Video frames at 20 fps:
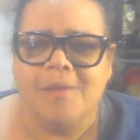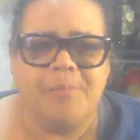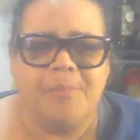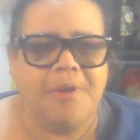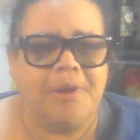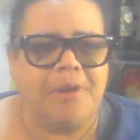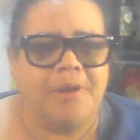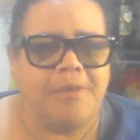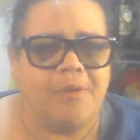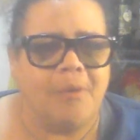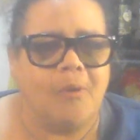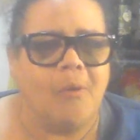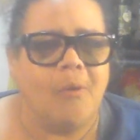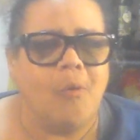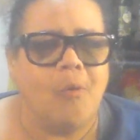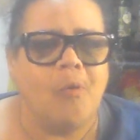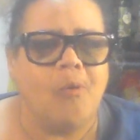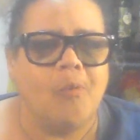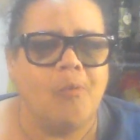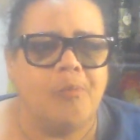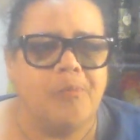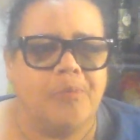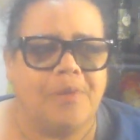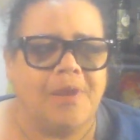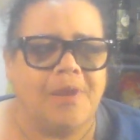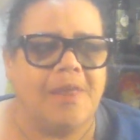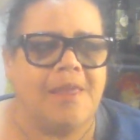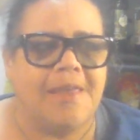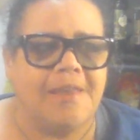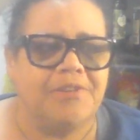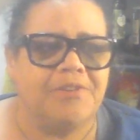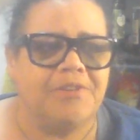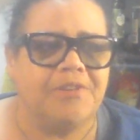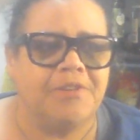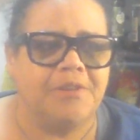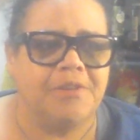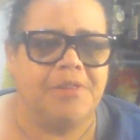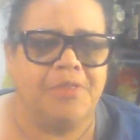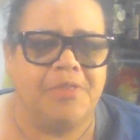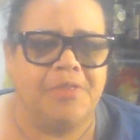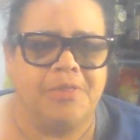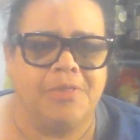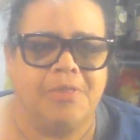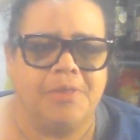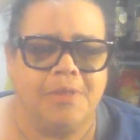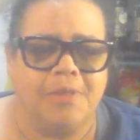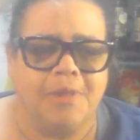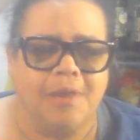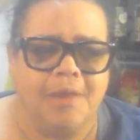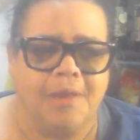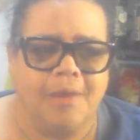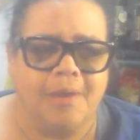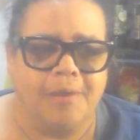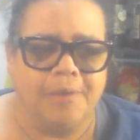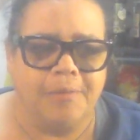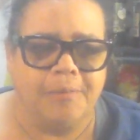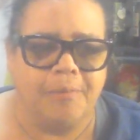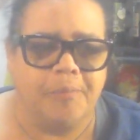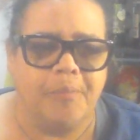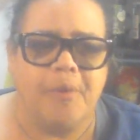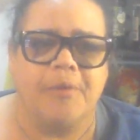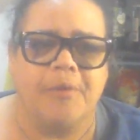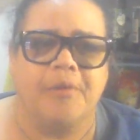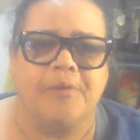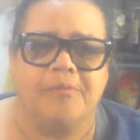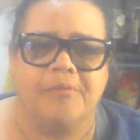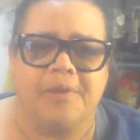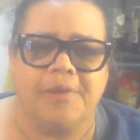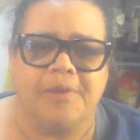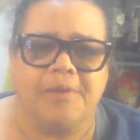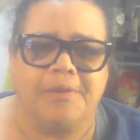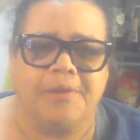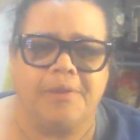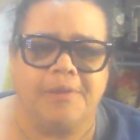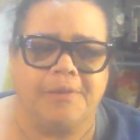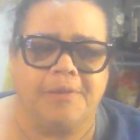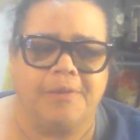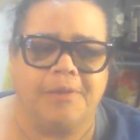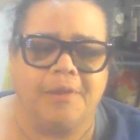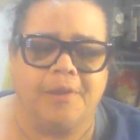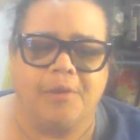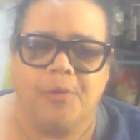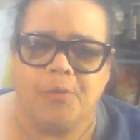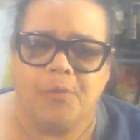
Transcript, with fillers: But the whole place uh, part of it, the the